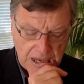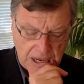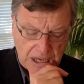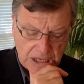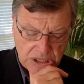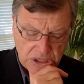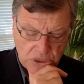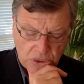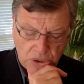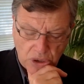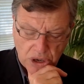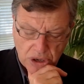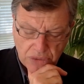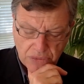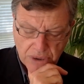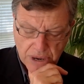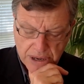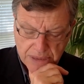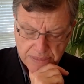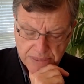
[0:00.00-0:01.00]
It's no longer
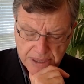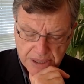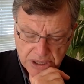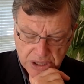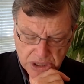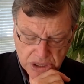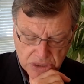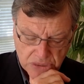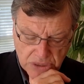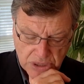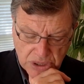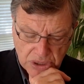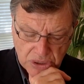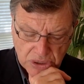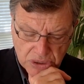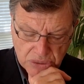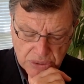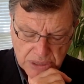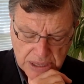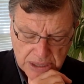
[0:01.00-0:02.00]
recommended to screen
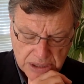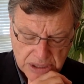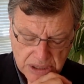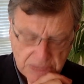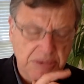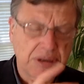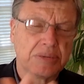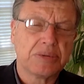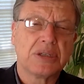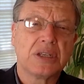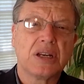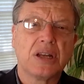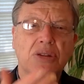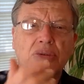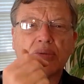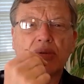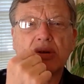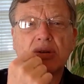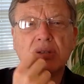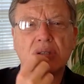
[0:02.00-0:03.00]
those without symptoms. In
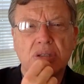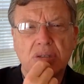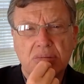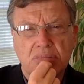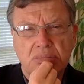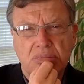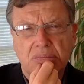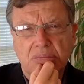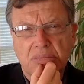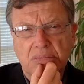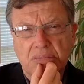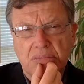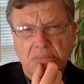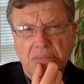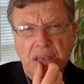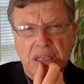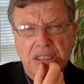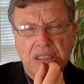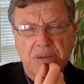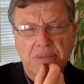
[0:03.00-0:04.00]
other words,
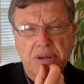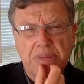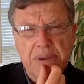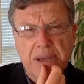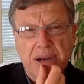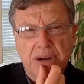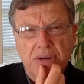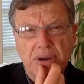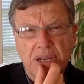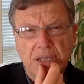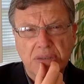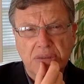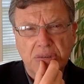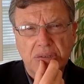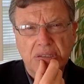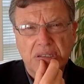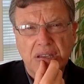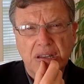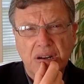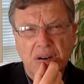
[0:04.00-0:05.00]
asymptomatic transfer
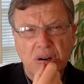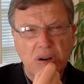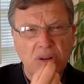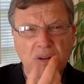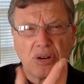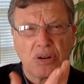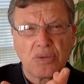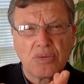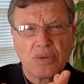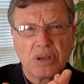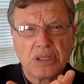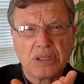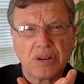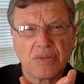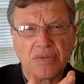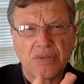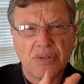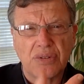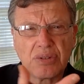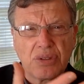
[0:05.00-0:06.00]
does not occur. No
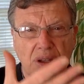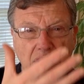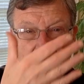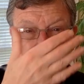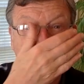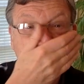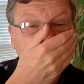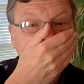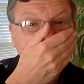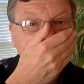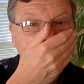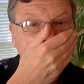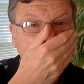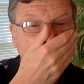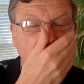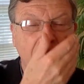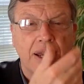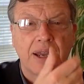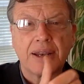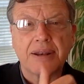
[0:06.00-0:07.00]
reason for the,
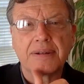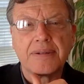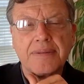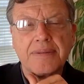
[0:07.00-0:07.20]
right.